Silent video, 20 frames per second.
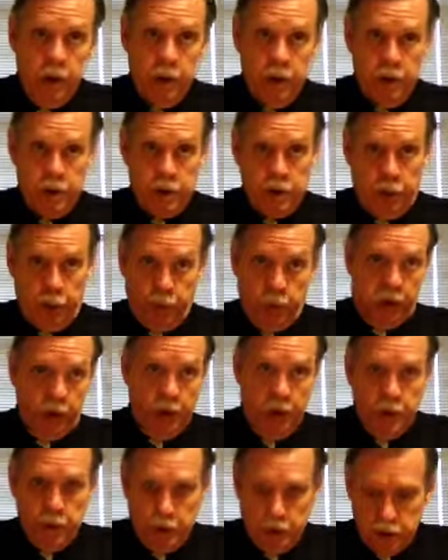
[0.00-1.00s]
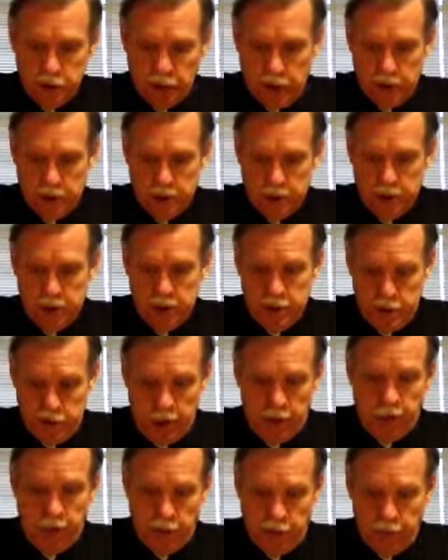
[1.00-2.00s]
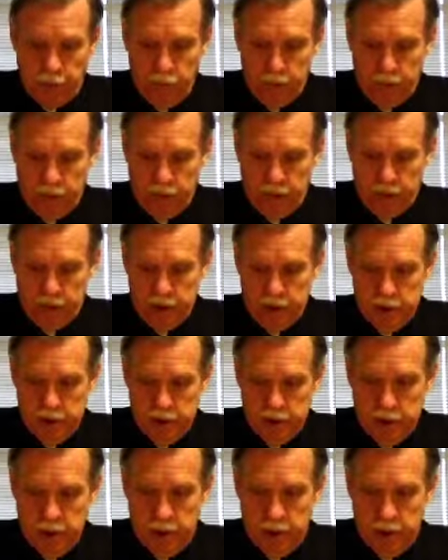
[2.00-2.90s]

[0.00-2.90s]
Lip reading: so that Lyndon Johnson, senator from Texas,